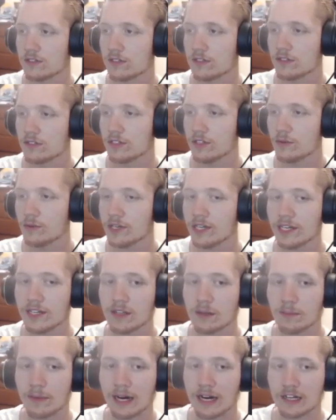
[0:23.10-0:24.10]
Didn't we need
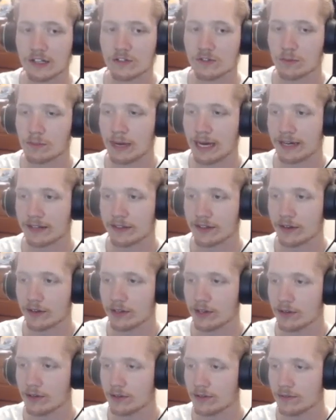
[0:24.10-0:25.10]
the box from back there
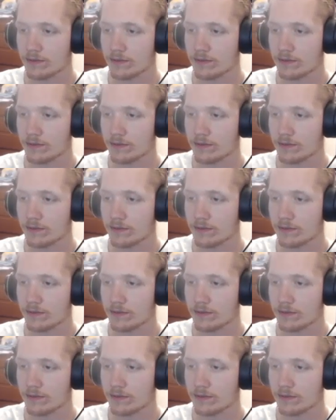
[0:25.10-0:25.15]
though?